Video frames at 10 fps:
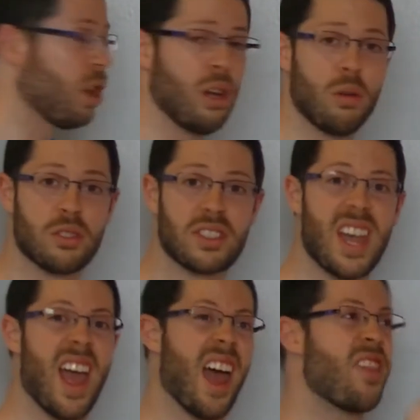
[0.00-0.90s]
glutes,
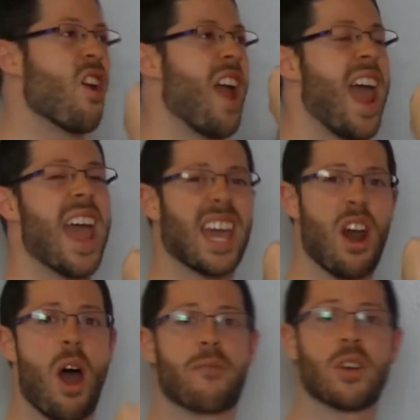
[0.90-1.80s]
and they're hanging
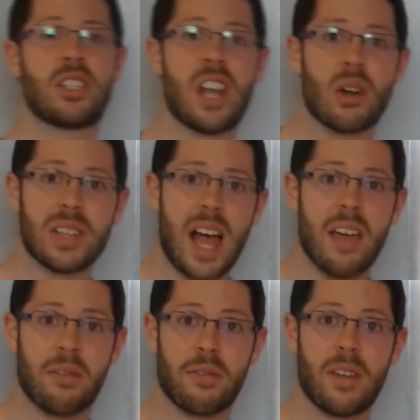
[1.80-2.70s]
on for dear
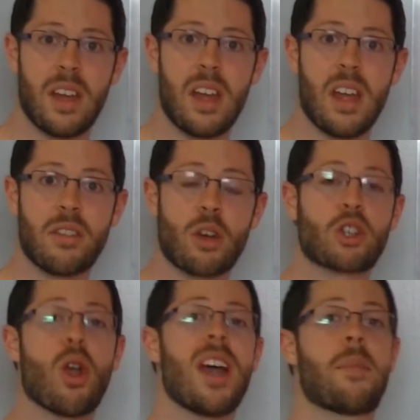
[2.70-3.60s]
life. They're
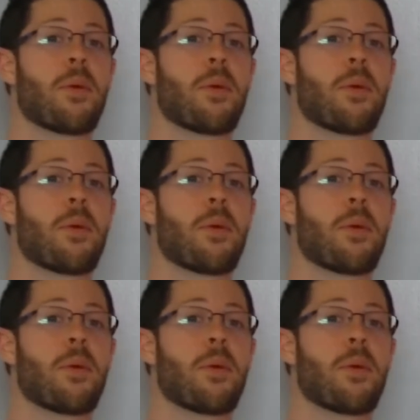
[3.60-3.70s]
trying to